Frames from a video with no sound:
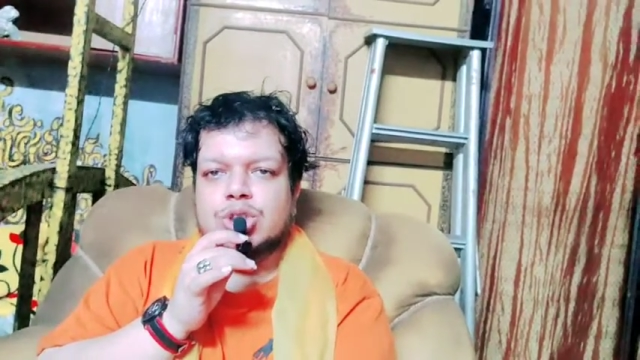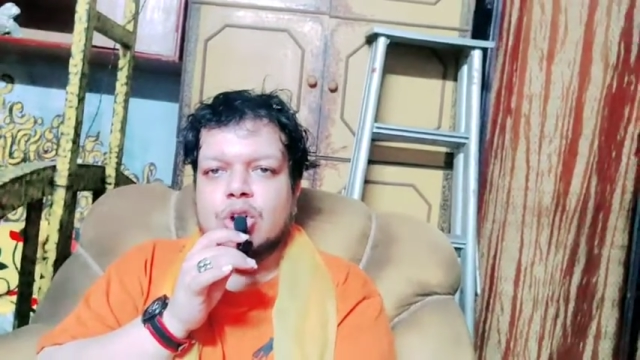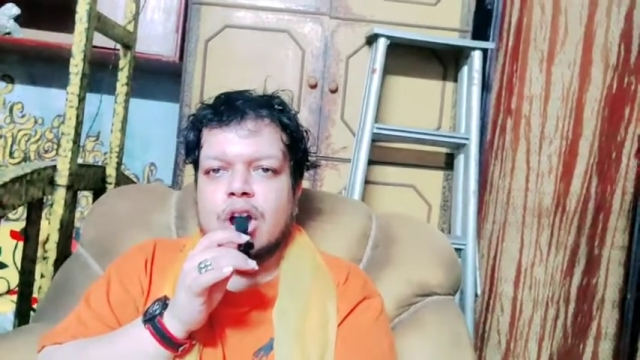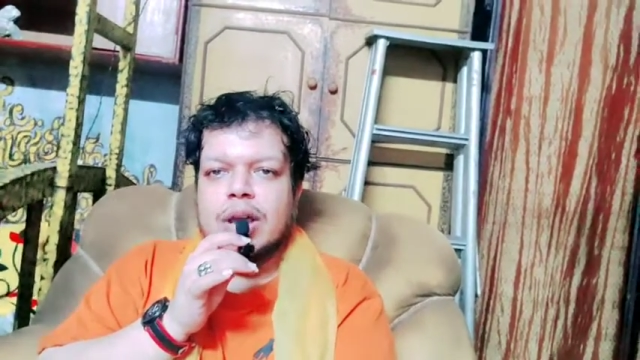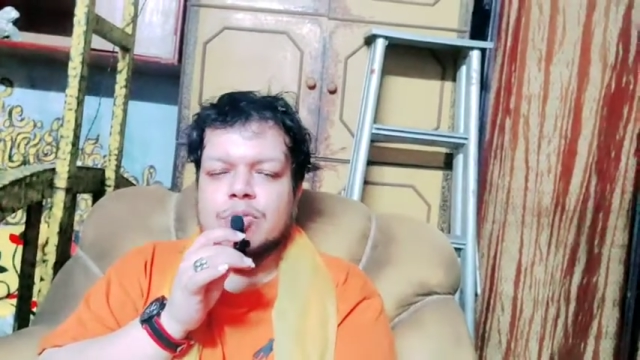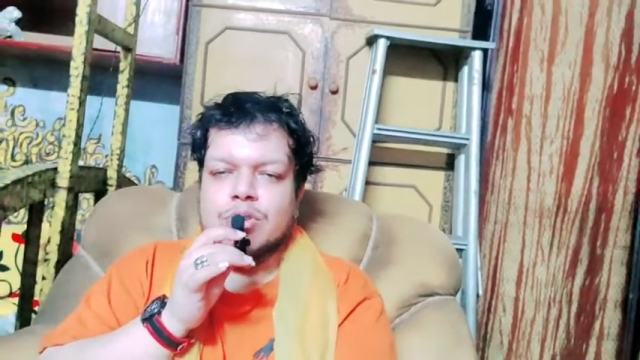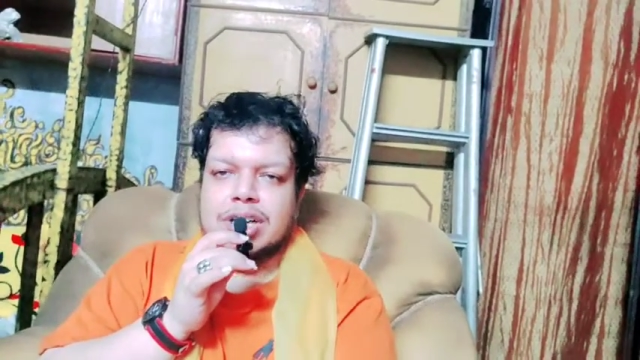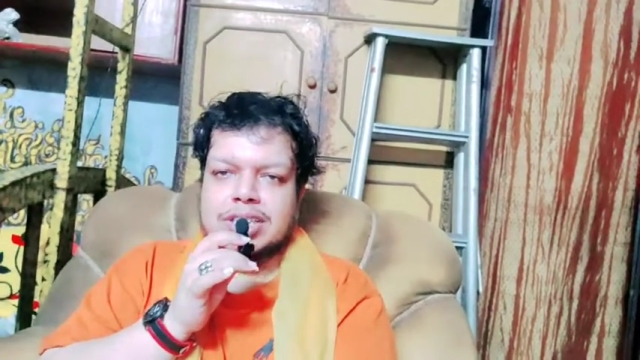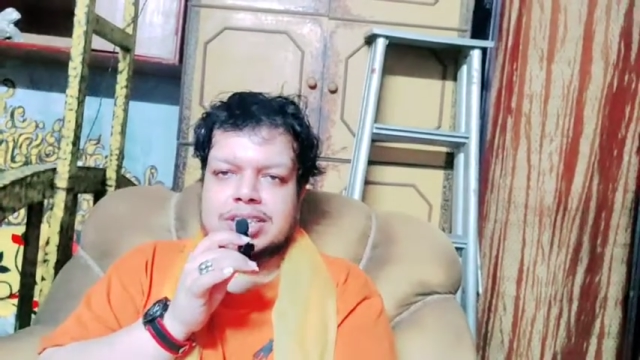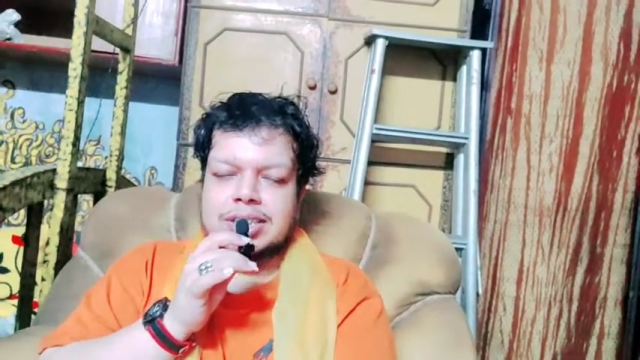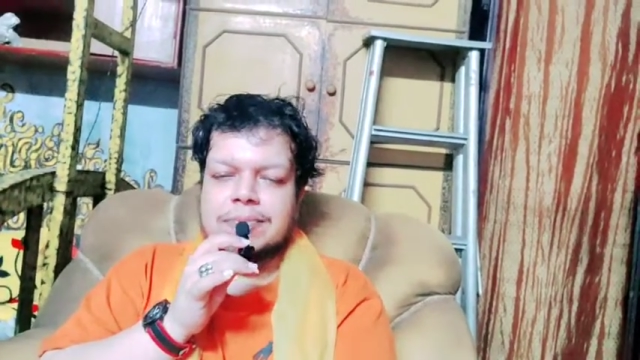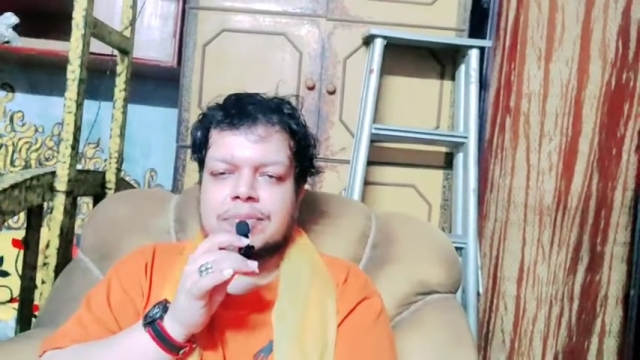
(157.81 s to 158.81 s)
Joy
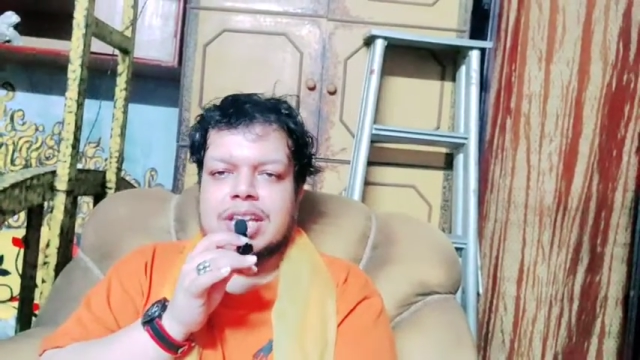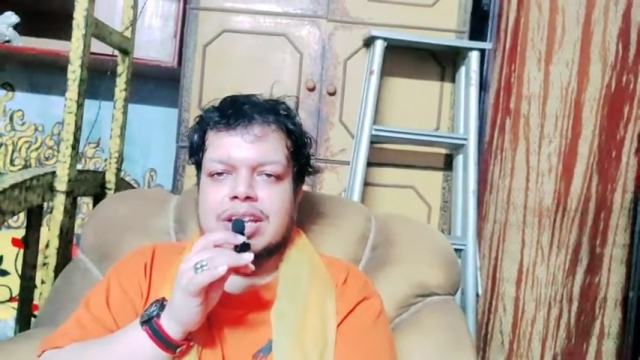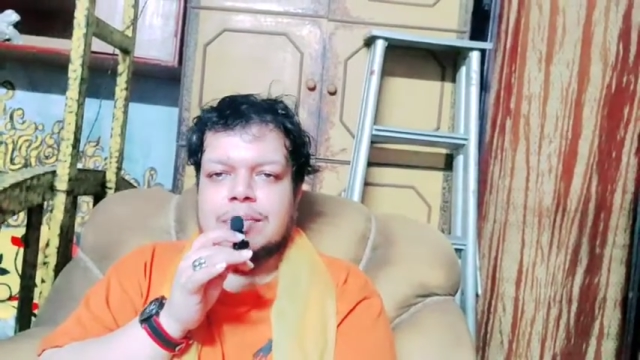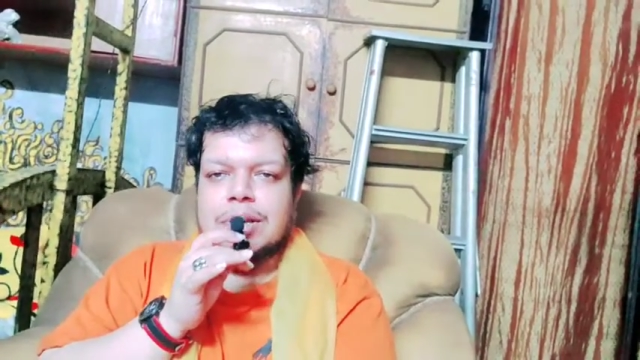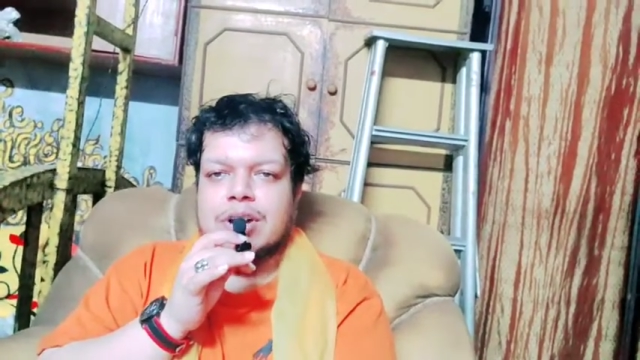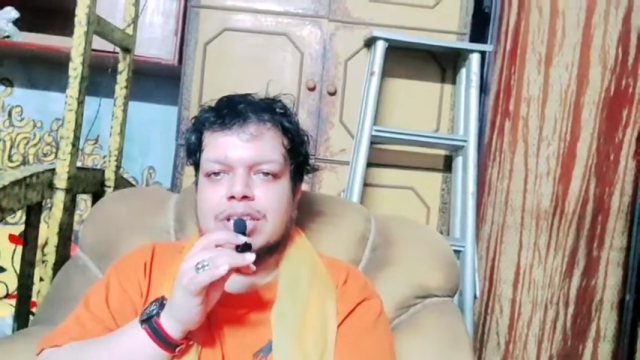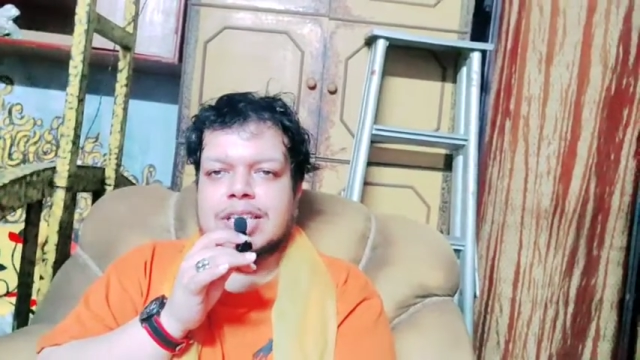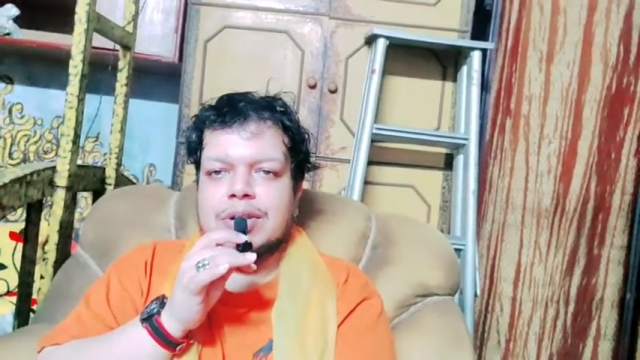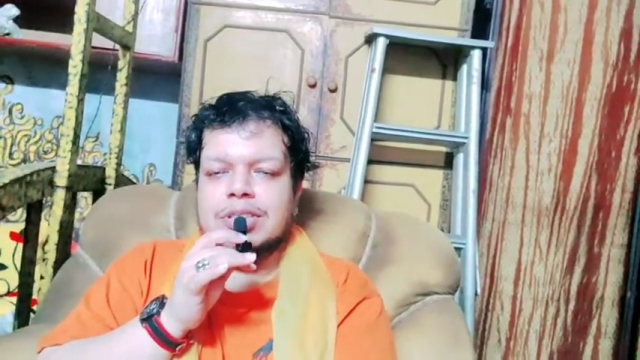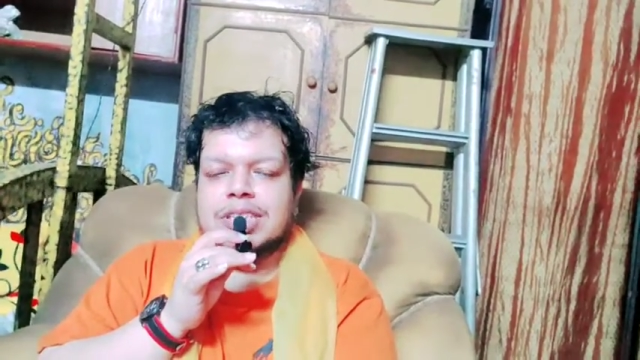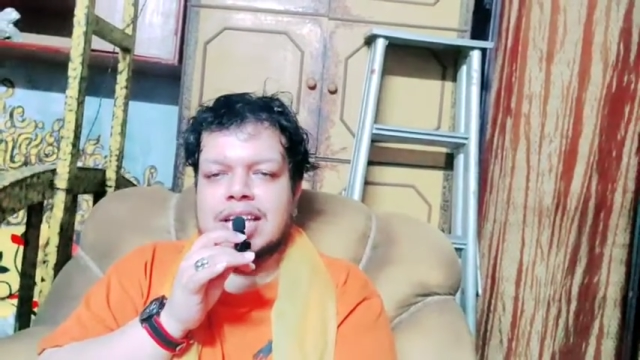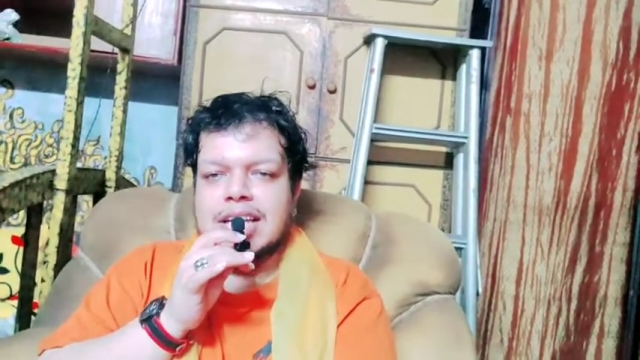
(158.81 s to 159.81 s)
Mukherjee, because
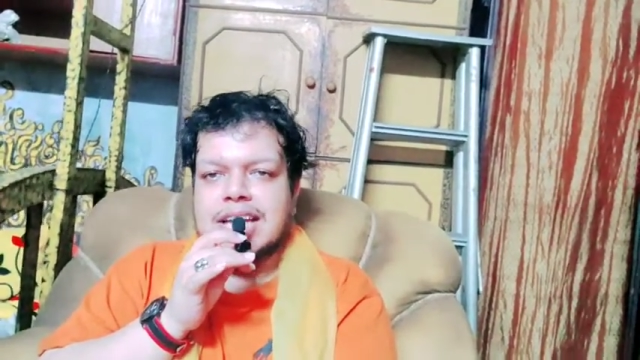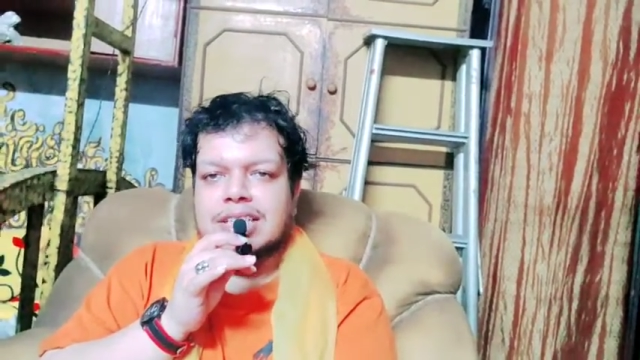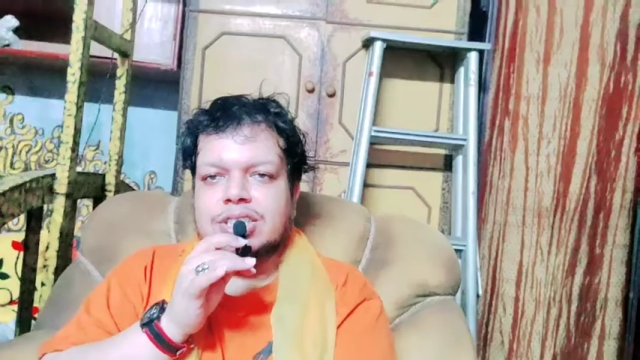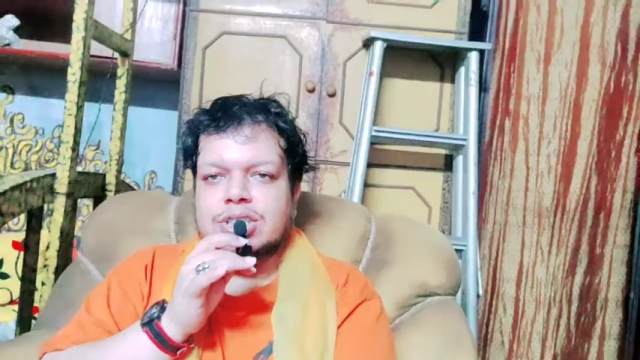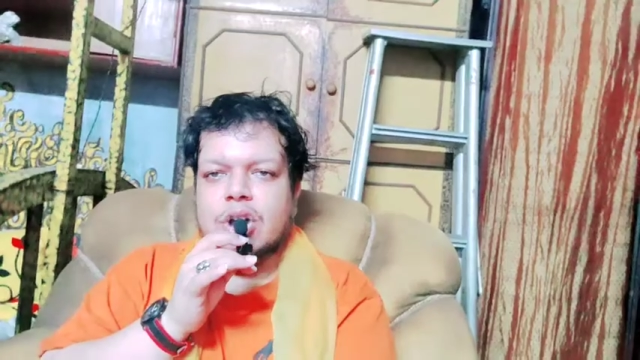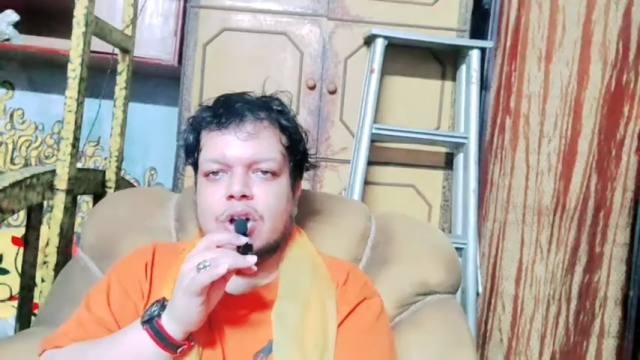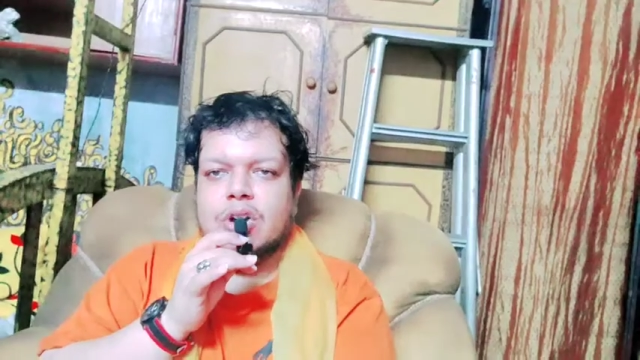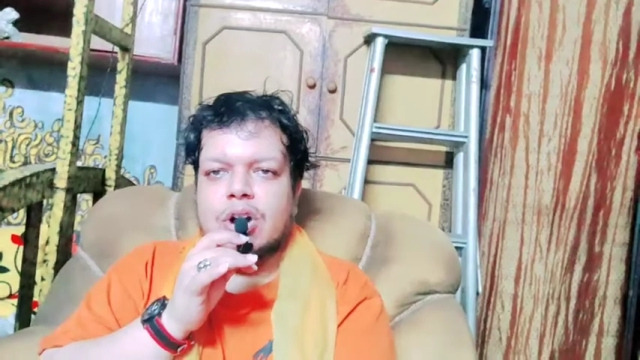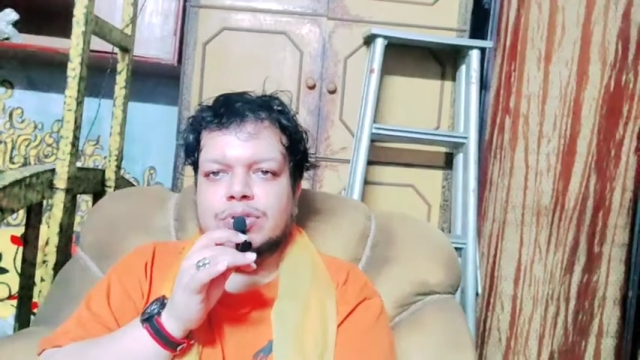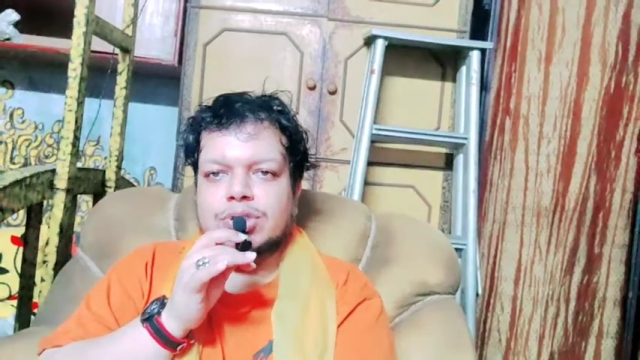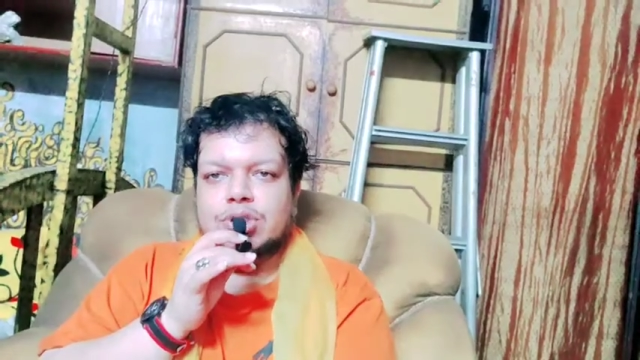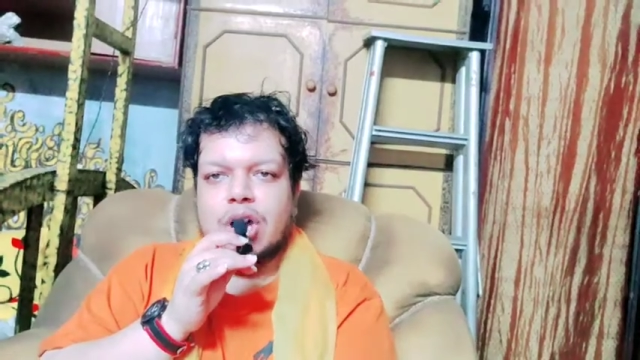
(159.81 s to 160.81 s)
that was a hit song
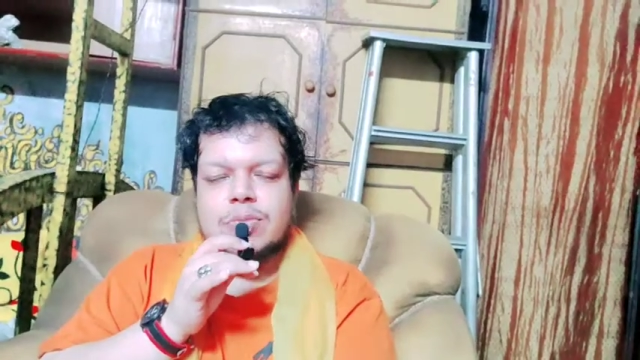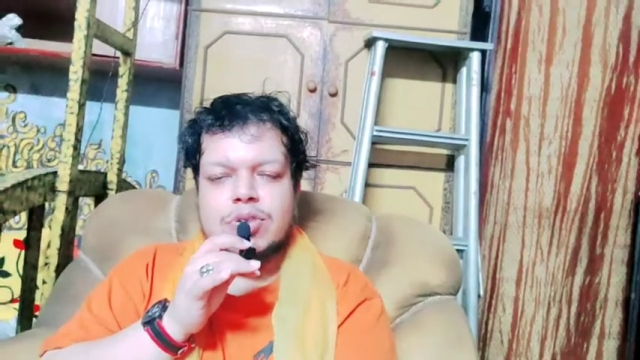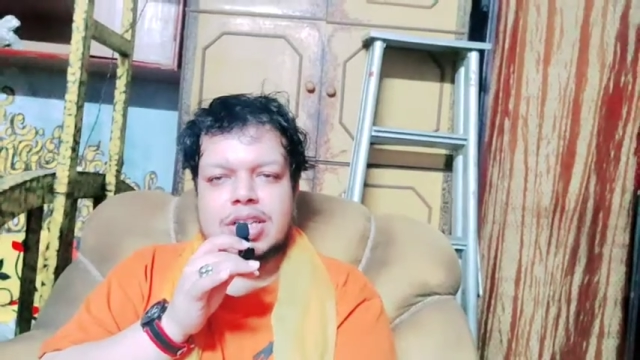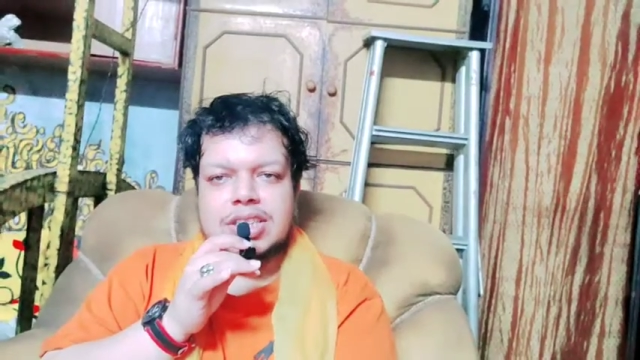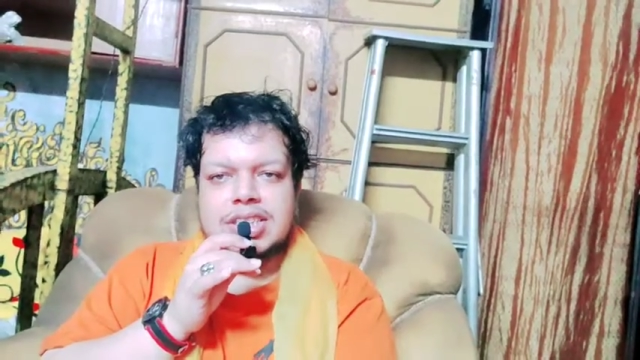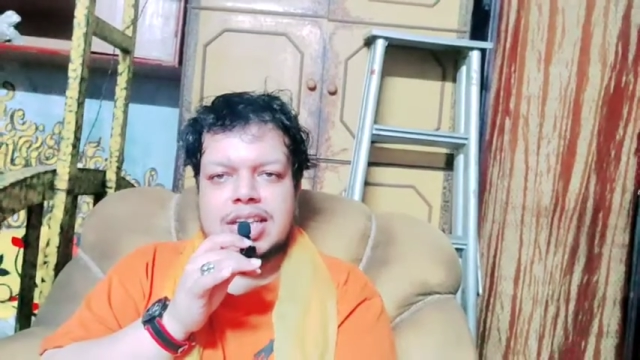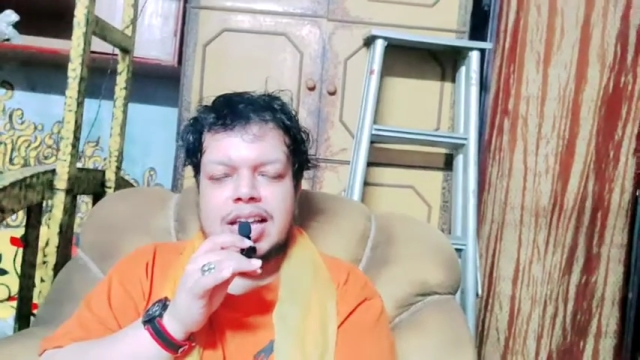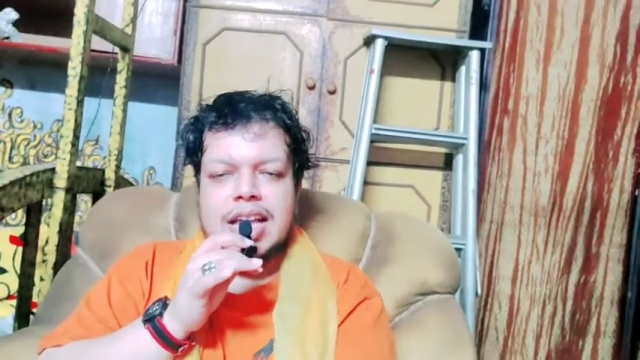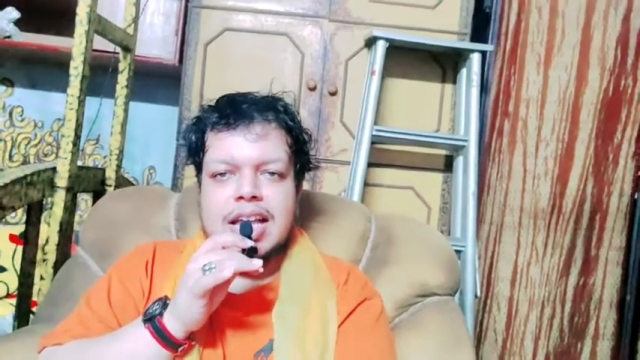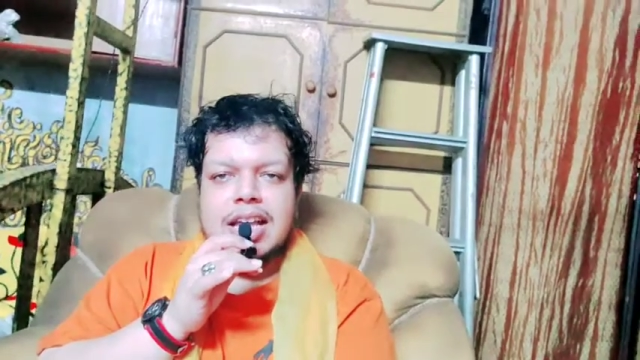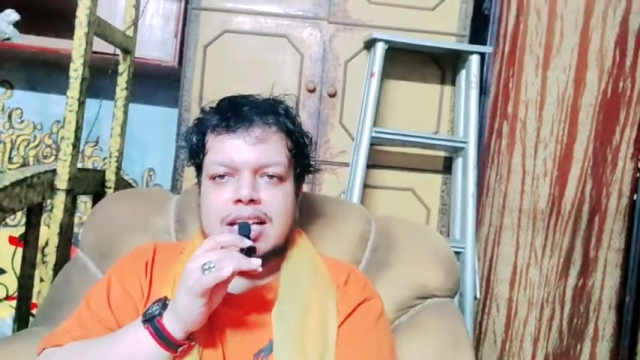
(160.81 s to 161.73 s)
of Joy Mukherjee,